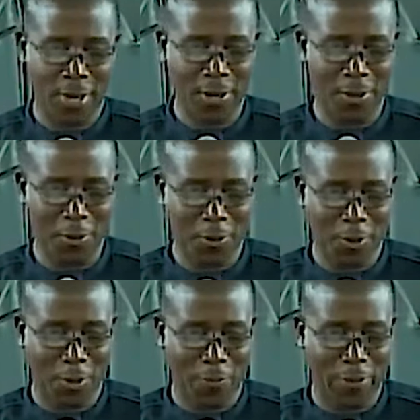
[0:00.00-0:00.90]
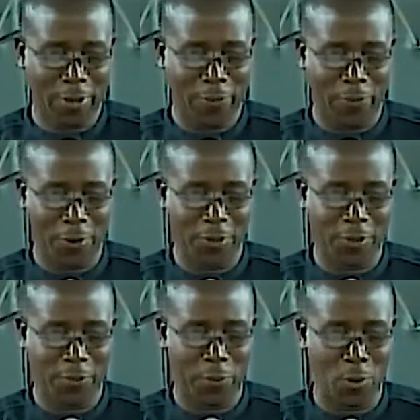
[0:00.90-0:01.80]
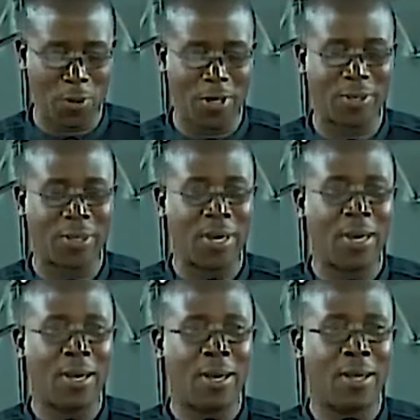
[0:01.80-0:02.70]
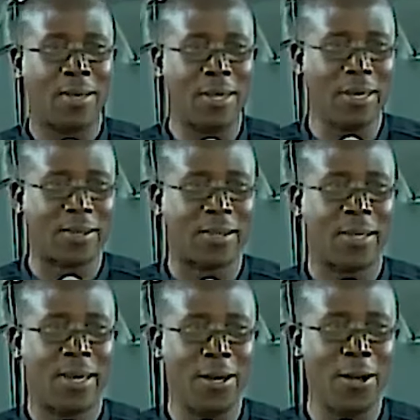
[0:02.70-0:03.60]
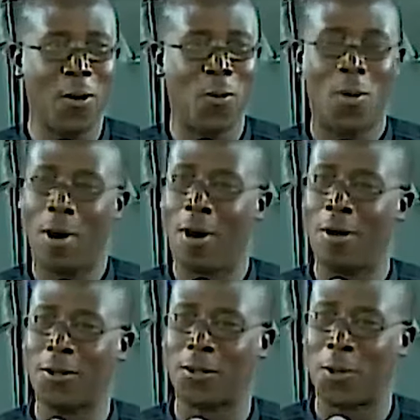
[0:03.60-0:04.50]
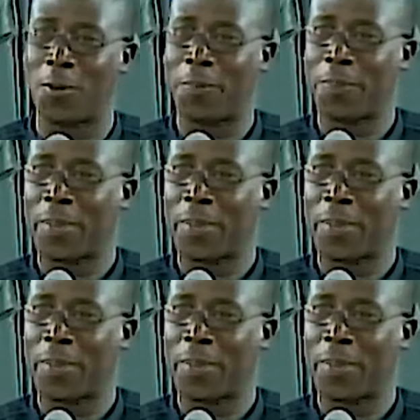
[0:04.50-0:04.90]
take note of the first few words. This know also.